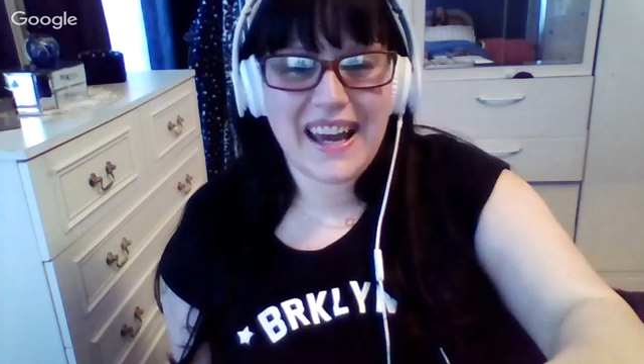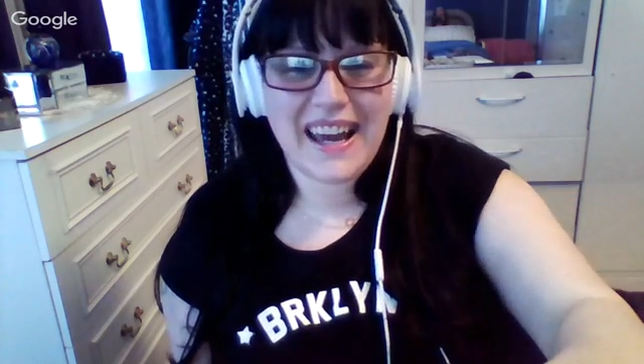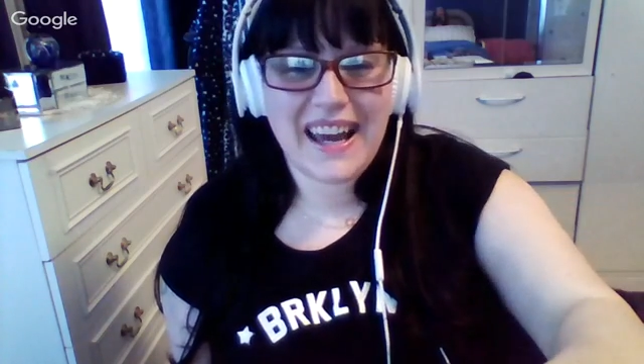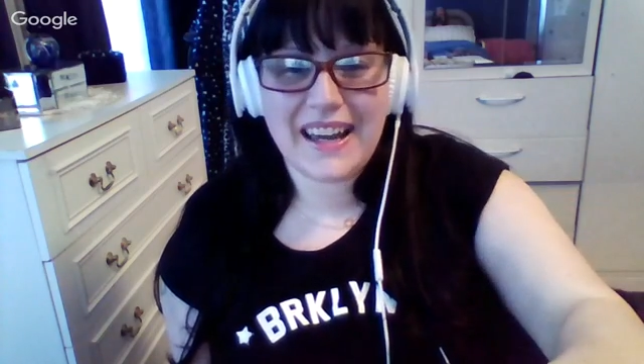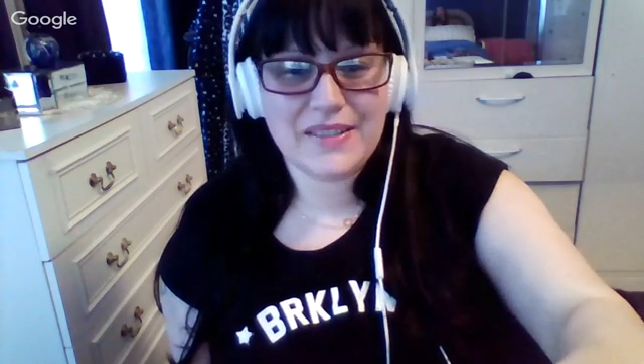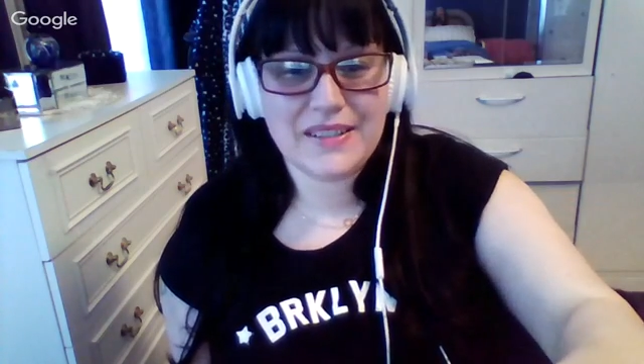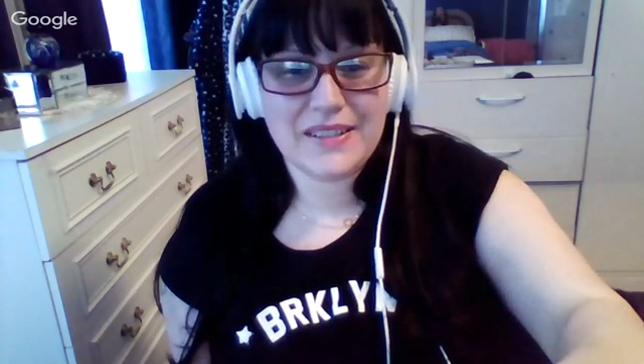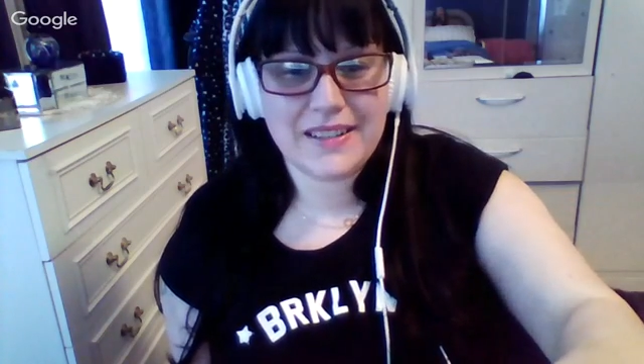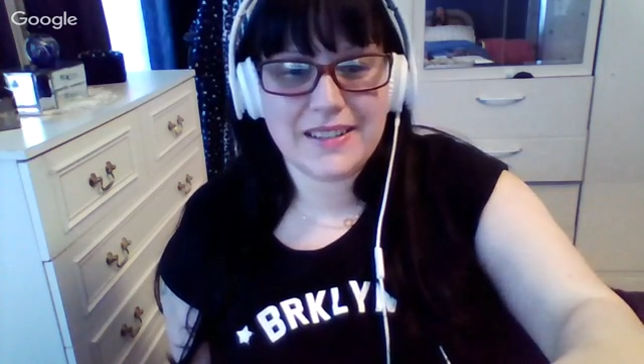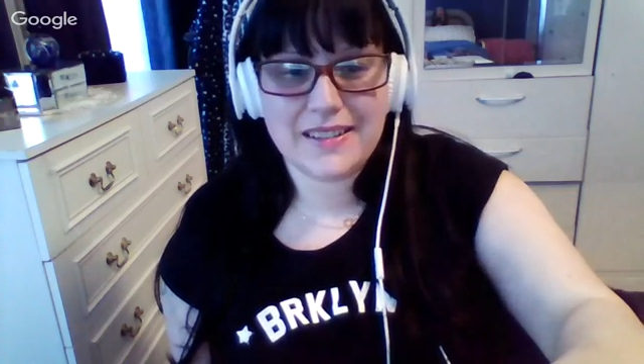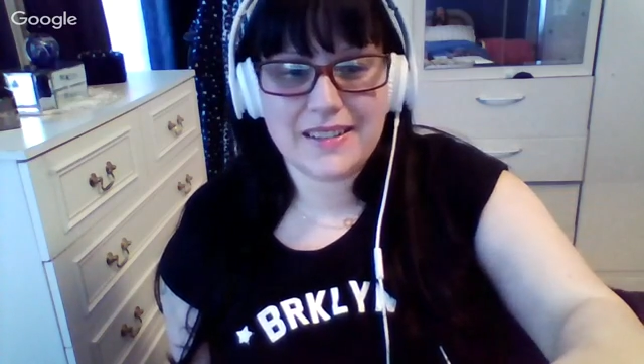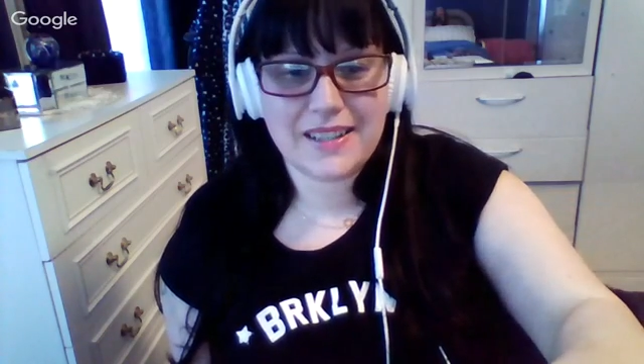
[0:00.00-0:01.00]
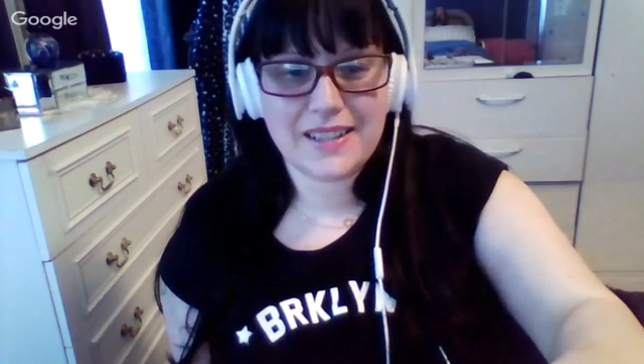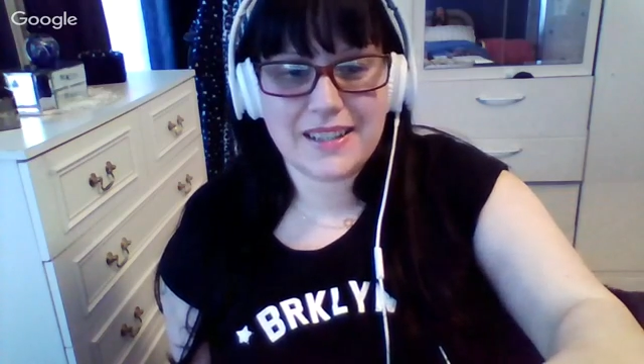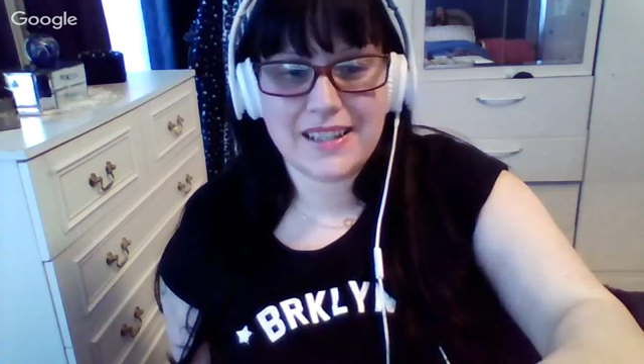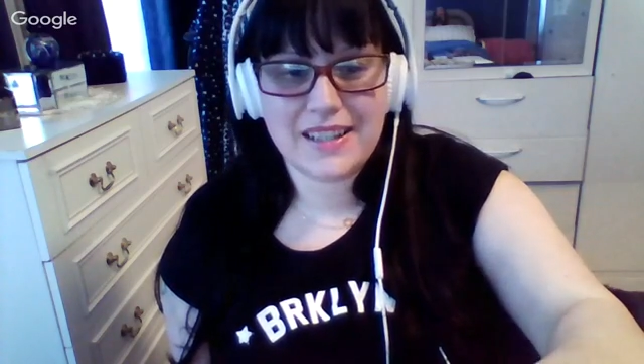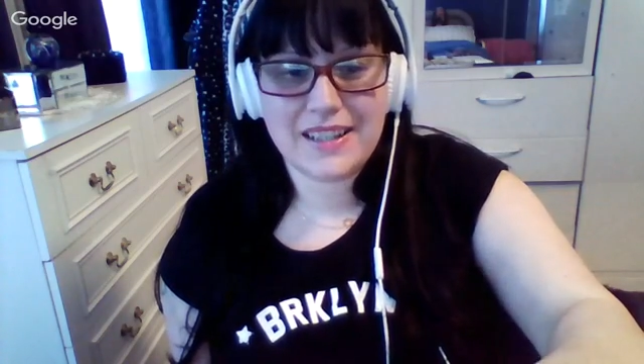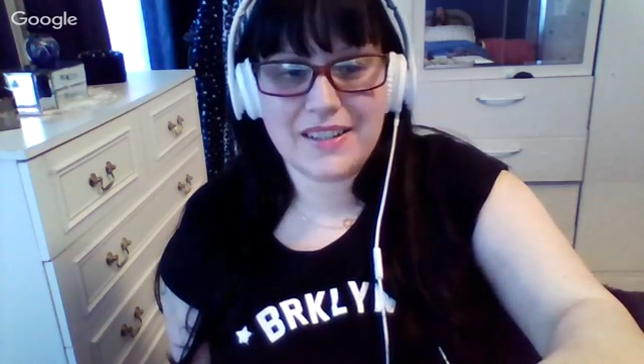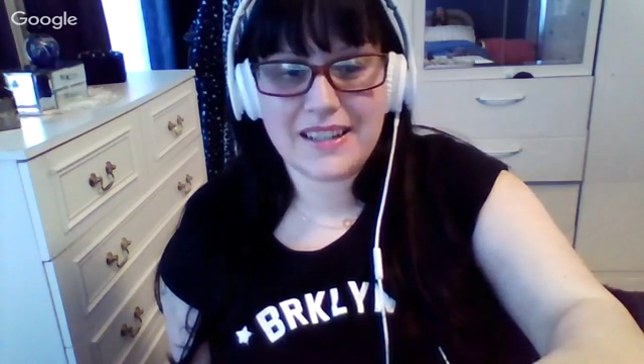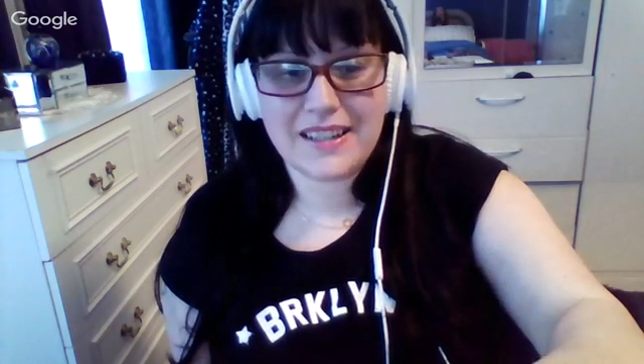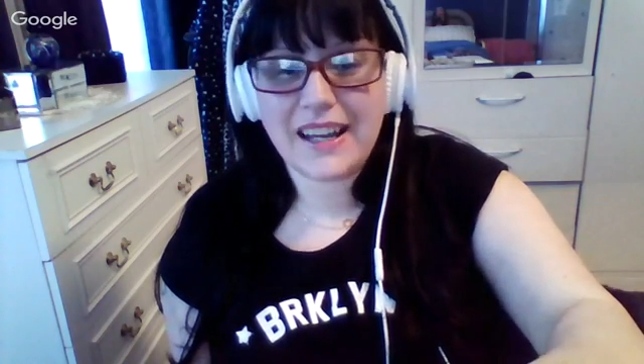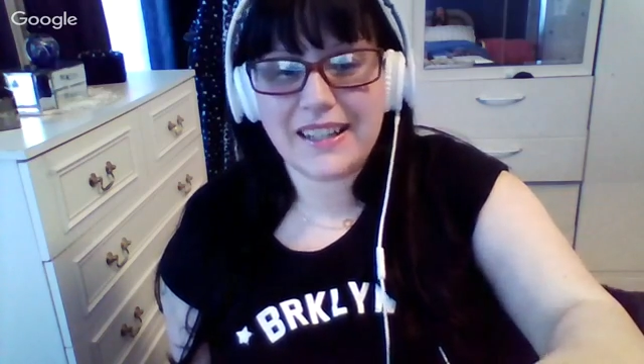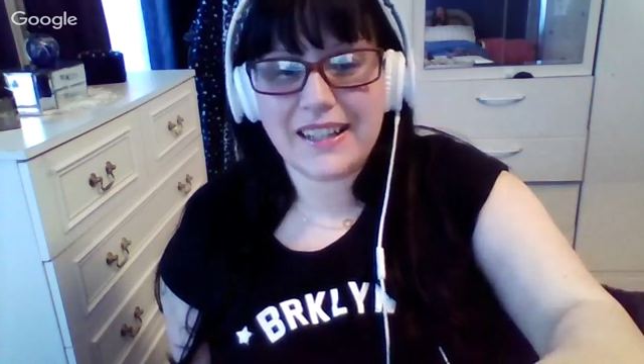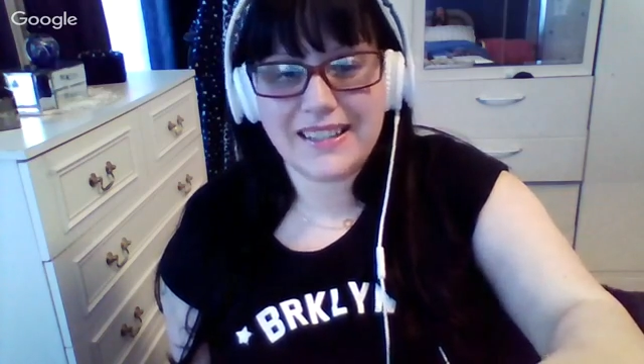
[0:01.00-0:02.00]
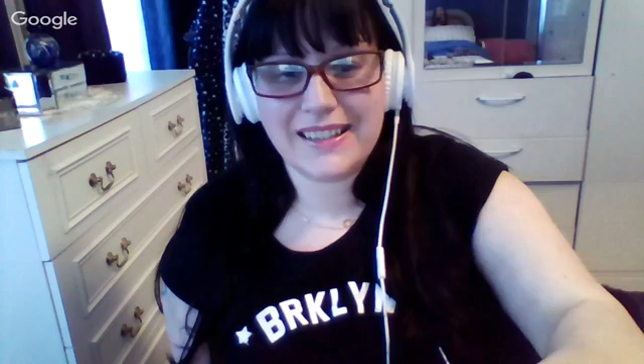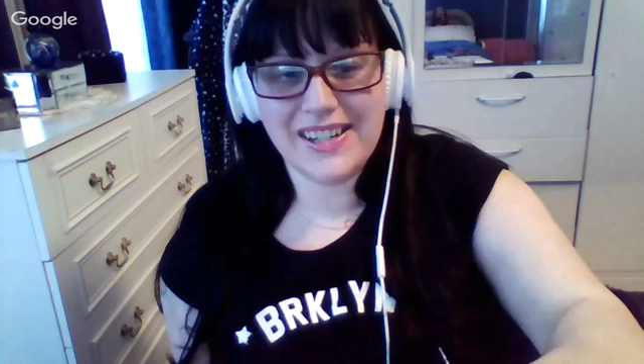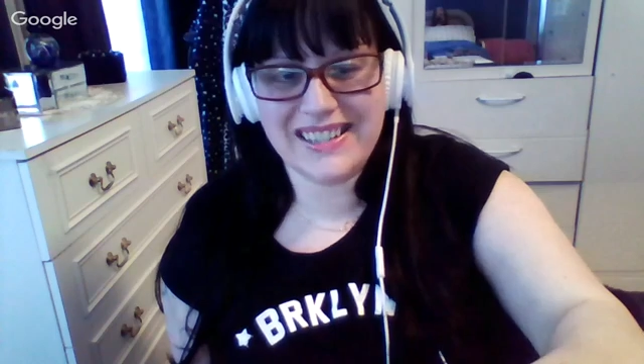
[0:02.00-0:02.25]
And I'll just continue saying it.